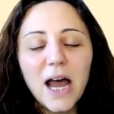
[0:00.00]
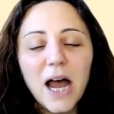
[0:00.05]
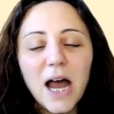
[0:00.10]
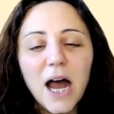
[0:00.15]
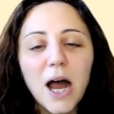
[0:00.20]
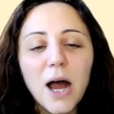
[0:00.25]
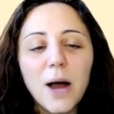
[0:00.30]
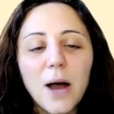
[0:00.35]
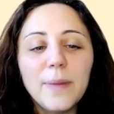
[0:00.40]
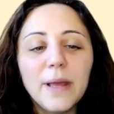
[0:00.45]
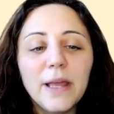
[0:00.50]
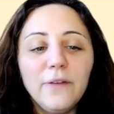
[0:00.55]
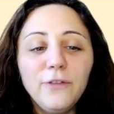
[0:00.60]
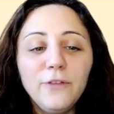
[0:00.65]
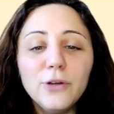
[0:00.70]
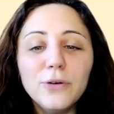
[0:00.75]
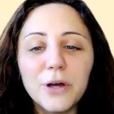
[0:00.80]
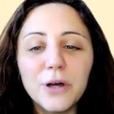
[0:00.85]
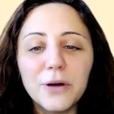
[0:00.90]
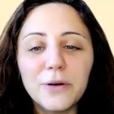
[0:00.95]
If
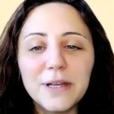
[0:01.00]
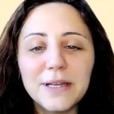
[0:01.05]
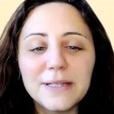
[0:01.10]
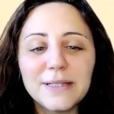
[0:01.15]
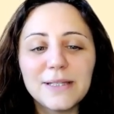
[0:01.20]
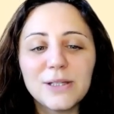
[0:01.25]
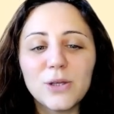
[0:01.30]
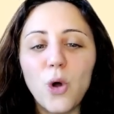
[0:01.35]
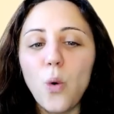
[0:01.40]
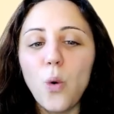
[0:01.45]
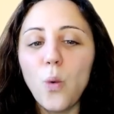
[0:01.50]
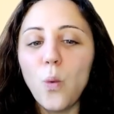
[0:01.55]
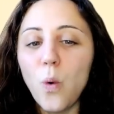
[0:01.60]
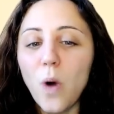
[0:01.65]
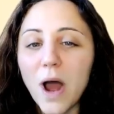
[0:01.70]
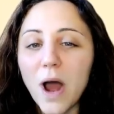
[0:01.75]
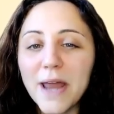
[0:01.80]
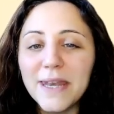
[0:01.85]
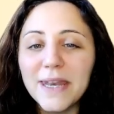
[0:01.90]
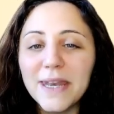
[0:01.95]
you notice,
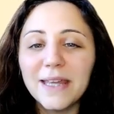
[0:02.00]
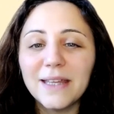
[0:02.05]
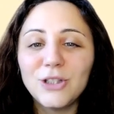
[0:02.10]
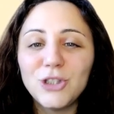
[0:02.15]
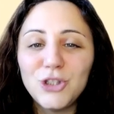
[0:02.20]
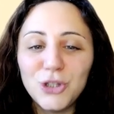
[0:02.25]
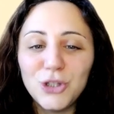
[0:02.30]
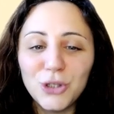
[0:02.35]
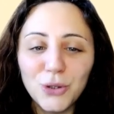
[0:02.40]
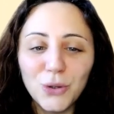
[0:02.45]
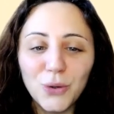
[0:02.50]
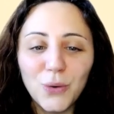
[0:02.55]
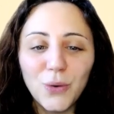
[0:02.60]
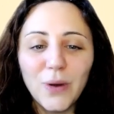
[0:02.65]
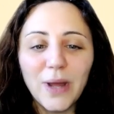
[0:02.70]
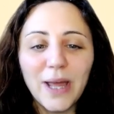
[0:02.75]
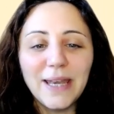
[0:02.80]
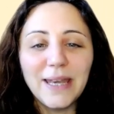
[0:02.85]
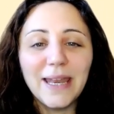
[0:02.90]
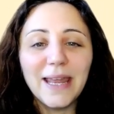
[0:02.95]
what
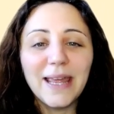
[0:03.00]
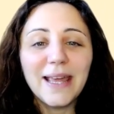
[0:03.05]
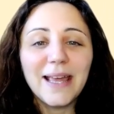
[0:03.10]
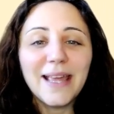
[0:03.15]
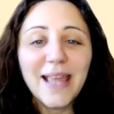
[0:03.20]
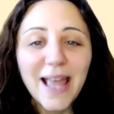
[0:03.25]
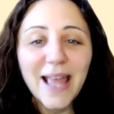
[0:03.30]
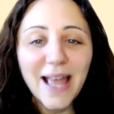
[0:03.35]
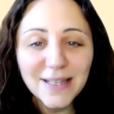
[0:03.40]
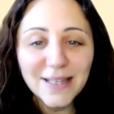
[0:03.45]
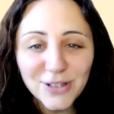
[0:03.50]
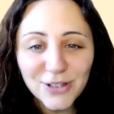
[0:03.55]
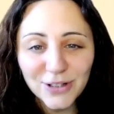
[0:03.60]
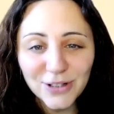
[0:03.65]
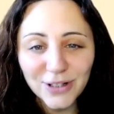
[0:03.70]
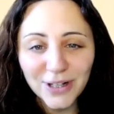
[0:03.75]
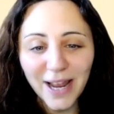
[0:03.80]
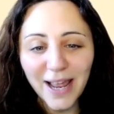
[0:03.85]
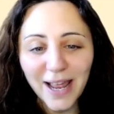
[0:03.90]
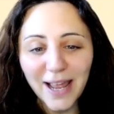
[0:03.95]
do and
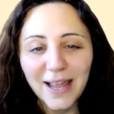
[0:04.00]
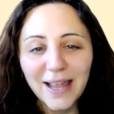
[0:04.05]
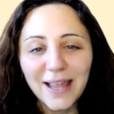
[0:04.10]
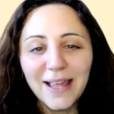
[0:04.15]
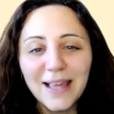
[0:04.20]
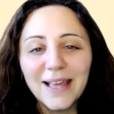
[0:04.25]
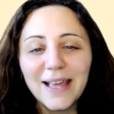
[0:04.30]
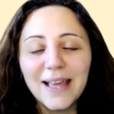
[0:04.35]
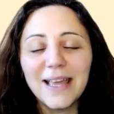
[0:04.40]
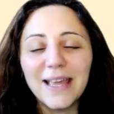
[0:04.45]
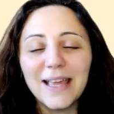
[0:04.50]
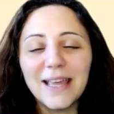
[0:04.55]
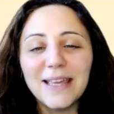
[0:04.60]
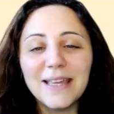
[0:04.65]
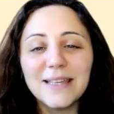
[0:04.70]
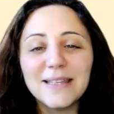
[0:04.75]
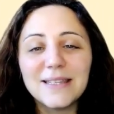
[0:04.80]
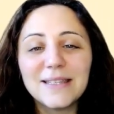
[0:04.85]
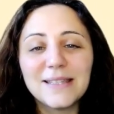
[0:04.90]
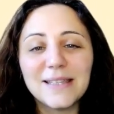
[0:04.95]
yesterday
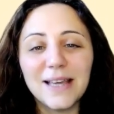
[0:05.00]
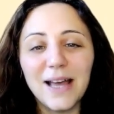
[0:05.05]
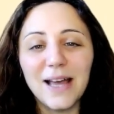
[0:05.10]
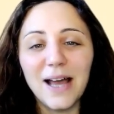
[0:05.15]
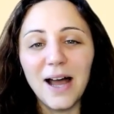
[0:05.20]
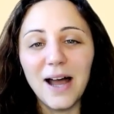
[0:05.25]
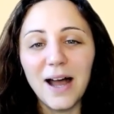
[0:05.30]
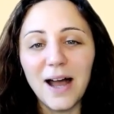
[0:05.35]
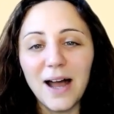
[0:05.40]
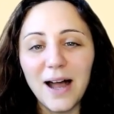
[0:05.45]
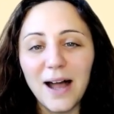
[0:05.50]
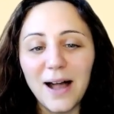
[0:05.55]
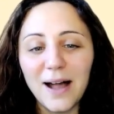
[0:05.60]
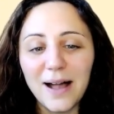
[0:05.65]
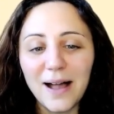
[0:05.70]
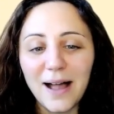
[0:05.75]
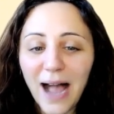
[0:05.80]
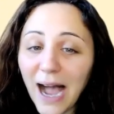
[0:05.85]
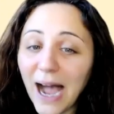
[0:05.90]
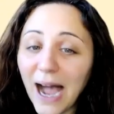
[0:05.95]
is
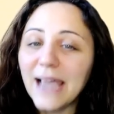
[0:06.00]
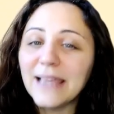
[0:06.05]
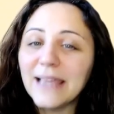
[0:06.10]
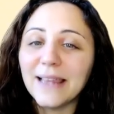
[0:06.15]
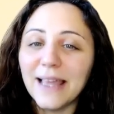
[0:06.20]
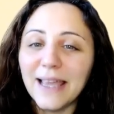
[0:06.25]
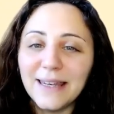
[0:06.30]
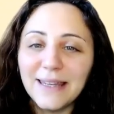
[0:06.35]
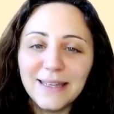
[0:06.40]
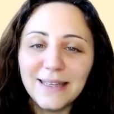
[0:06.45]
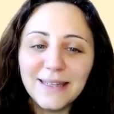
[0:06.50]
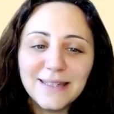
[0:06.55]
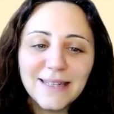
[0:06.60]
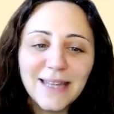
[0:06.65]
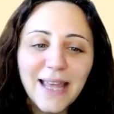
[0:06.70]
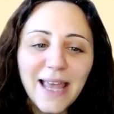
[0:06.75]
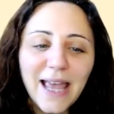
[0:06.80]
highlighted.